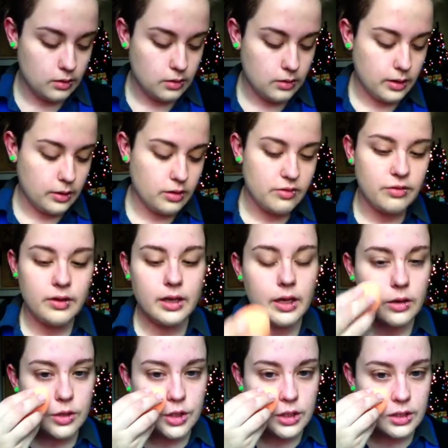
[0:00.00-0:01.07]
Now in the
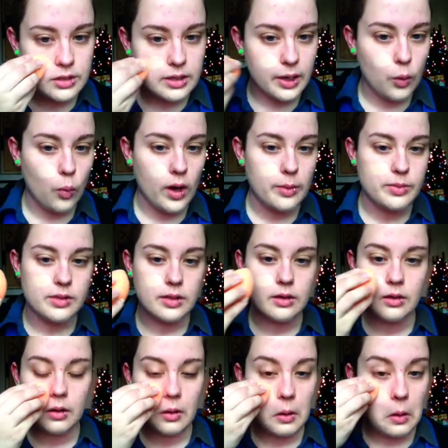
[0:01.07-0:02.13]
video, she just like wipes it
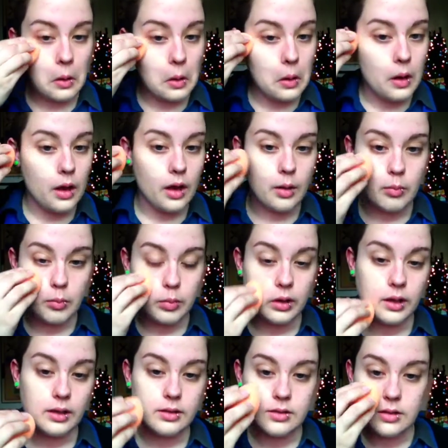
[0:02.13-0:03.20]
and
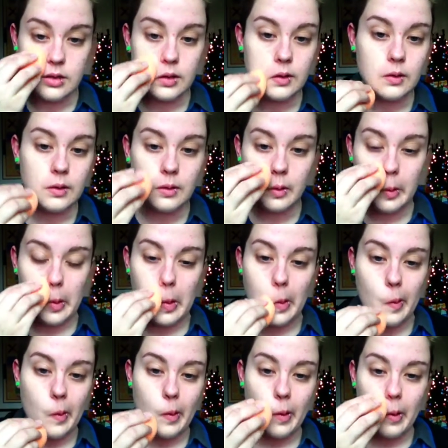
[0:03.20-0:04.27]
blends it.
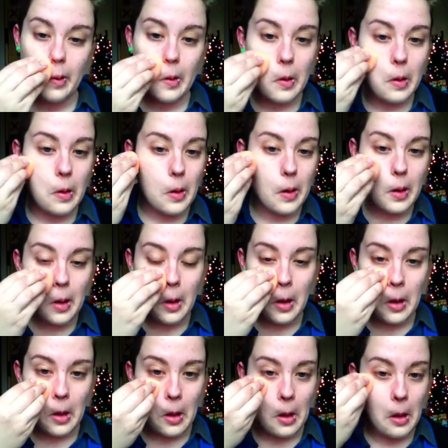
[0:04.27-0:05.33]

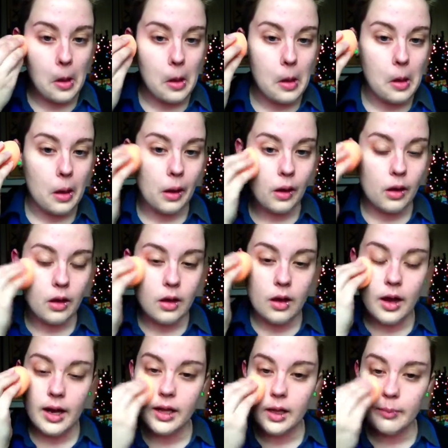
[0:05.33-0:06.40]
Huh.
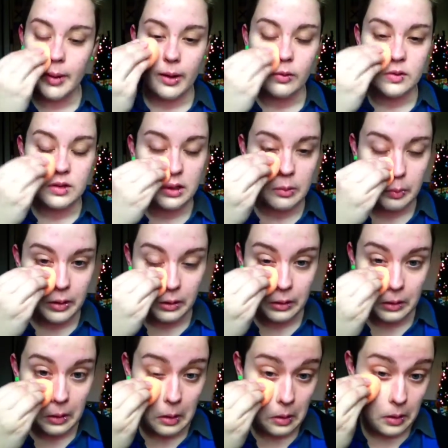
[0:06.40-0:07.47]
I like pouncing it better.